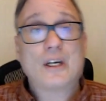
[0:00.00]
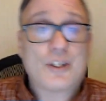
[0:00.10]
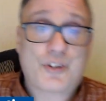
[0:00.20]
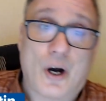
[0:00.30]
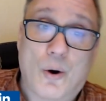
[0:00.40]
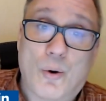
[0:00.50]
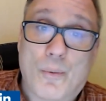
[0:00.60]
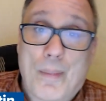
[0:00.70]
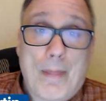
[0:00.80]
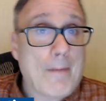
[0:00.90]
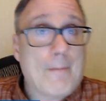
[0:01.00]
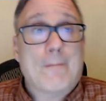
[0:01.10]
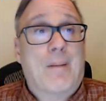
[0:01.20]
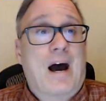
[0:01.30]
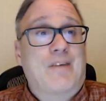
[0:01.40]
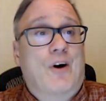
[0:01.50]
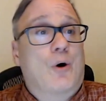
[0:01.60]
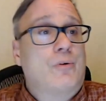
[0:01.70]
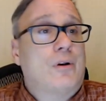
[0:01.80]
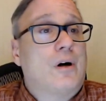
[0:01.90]
So by
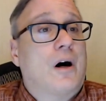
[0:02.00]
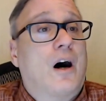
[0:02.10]
vote,